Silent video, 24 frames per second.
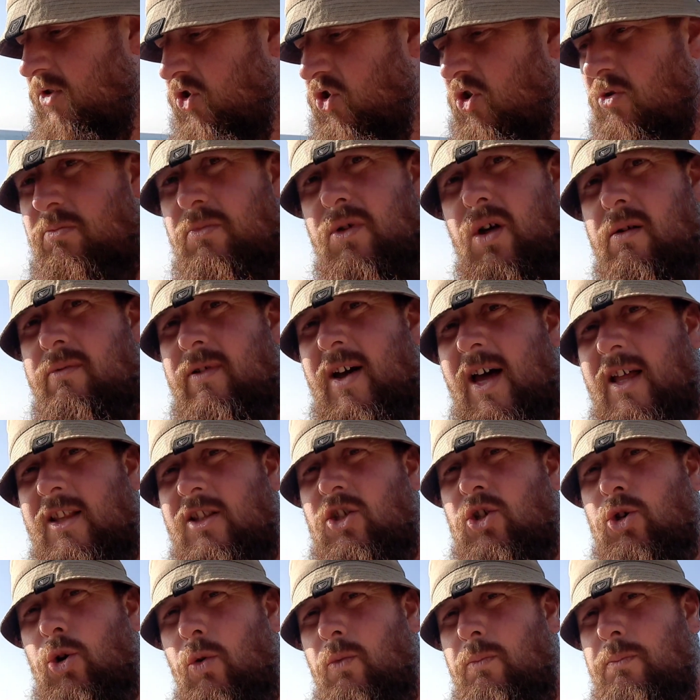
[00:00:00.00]
Some that have had
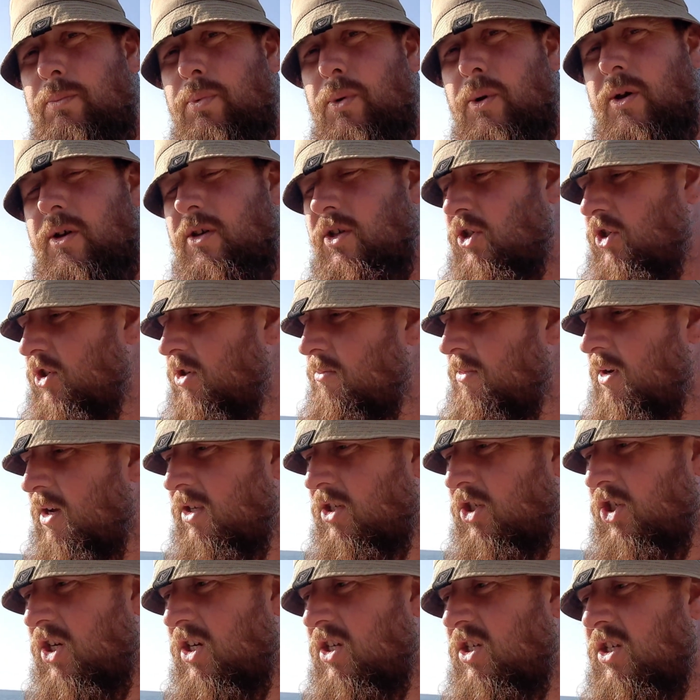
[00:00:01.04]
taupe, some that are
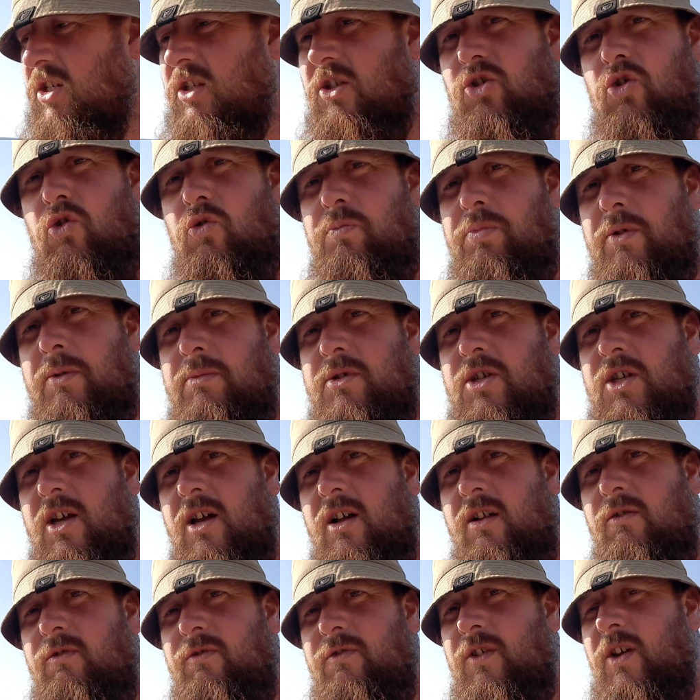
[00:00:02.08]
chasing taupe
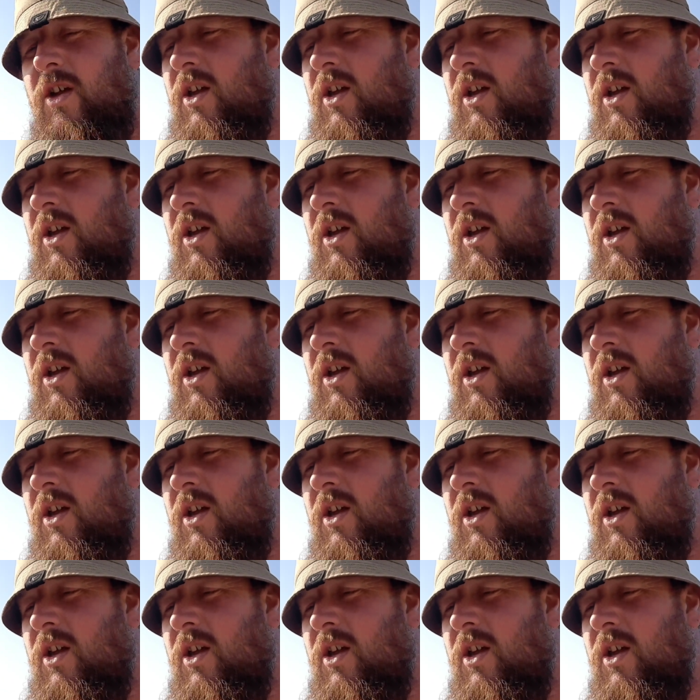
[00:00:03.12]
themselves,